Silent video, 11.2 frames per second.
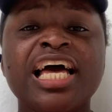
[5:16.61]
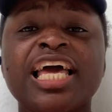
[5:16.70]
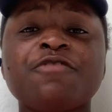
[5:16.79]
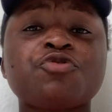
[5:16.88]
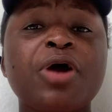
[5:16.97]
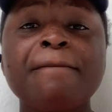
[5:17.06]

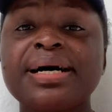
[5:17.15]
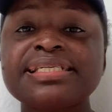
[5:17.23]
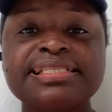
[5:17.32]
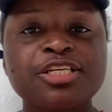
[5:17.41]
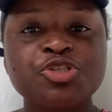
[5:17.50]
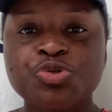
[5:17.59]
If you're a
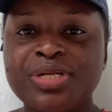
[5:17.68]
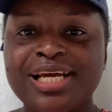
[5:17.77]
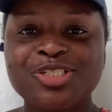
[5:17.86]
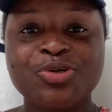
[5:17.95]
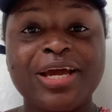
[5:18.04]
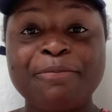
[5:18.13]
master's
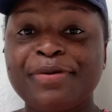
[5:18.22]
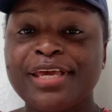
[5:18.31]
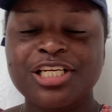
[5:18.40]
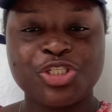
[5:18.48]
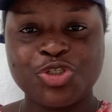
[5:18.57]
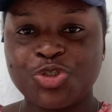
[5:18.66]
student or a
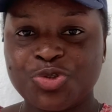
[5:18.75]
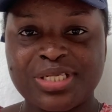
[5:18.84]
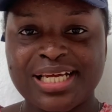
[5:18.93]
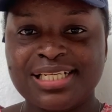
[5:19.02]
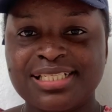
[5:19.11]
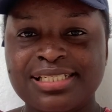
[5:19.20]
PhD
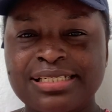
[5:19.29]
student,